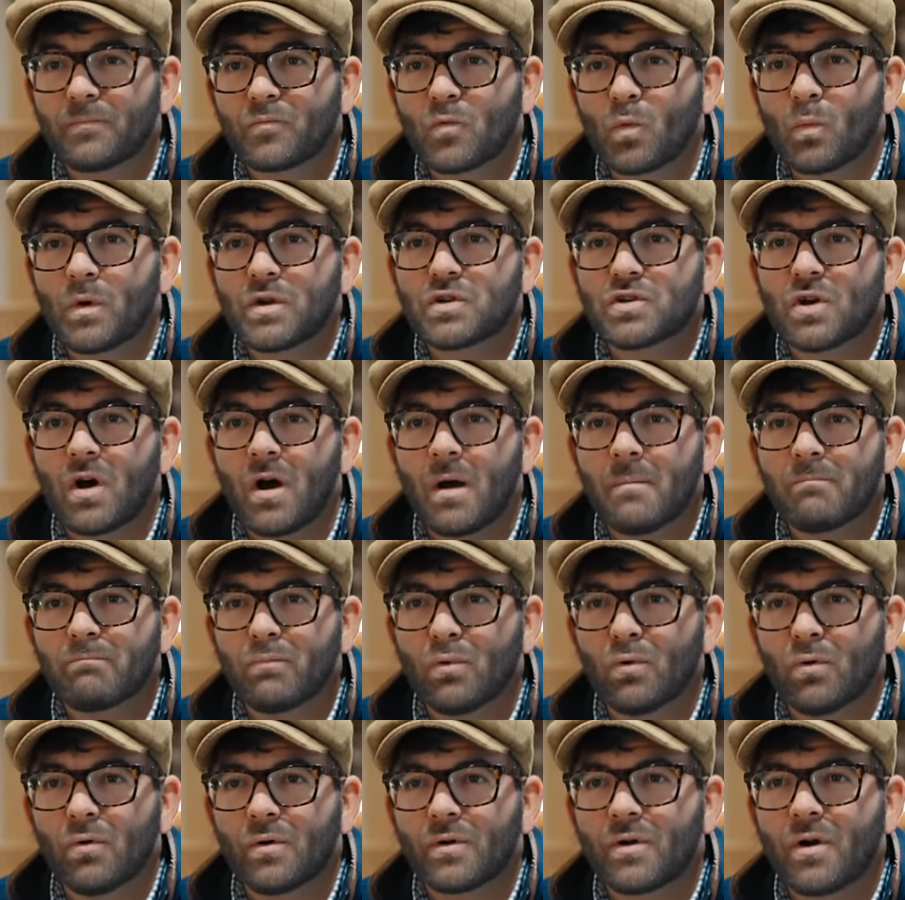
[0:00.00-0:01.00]
which I
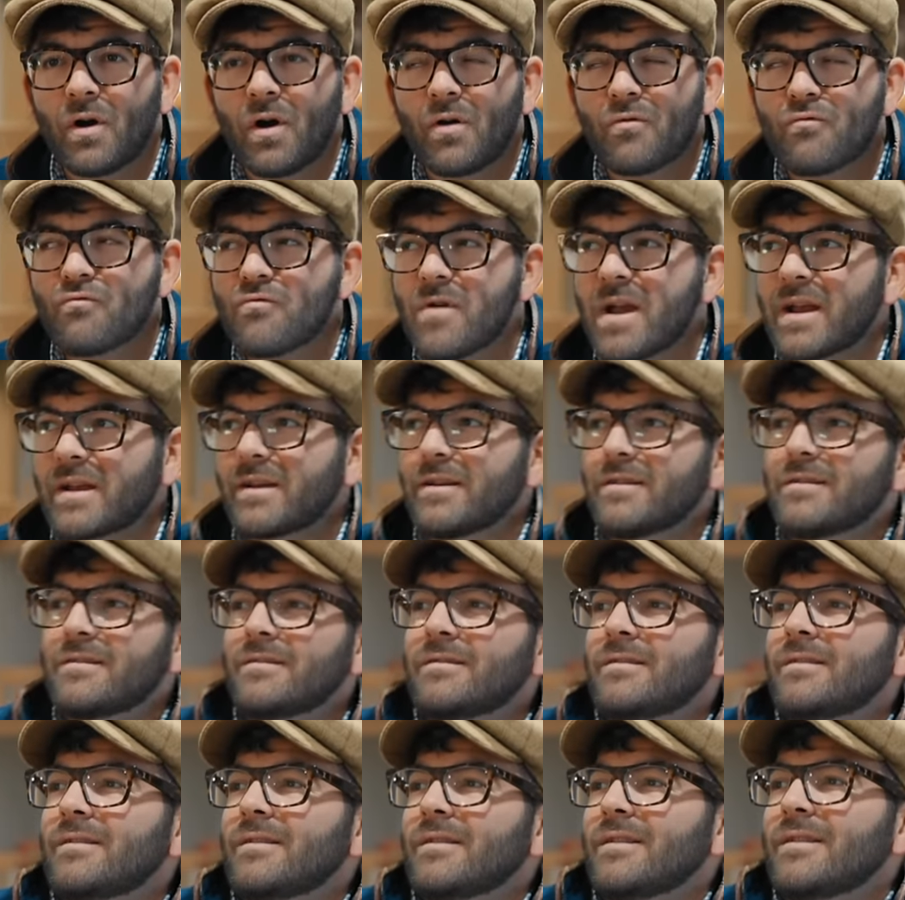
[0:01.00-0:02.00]
bought, I
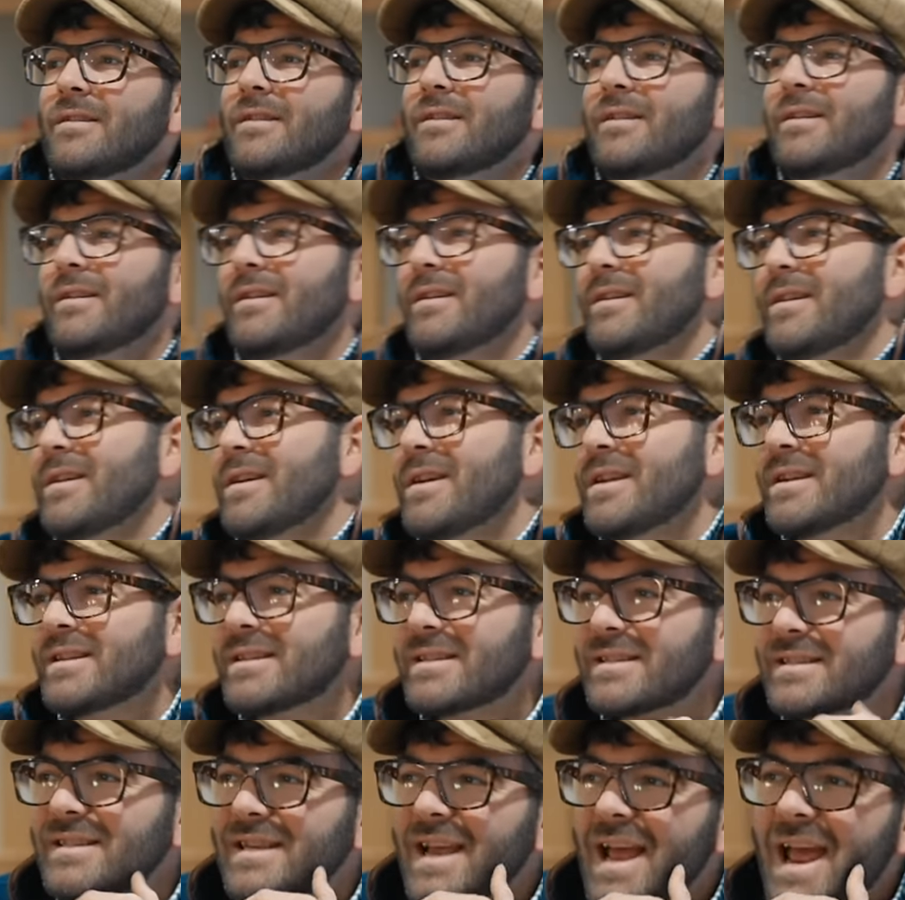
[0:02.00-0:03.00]
reckon,
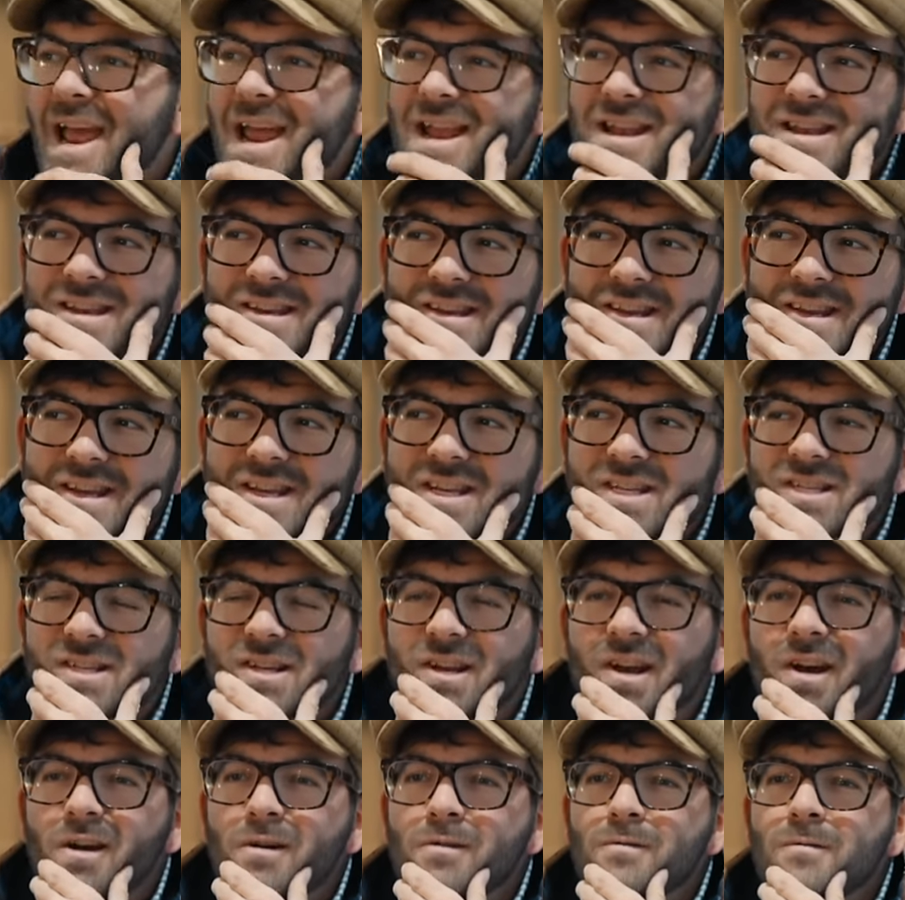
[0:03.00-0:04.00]
10 years
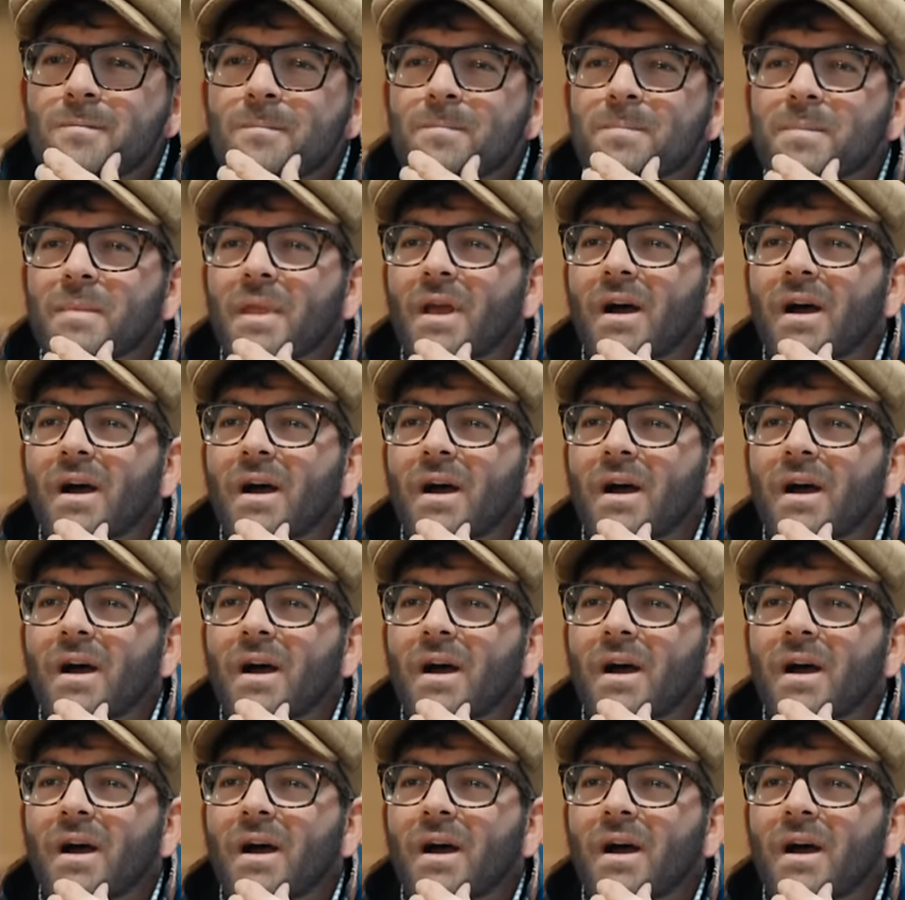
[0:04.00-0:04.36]
ago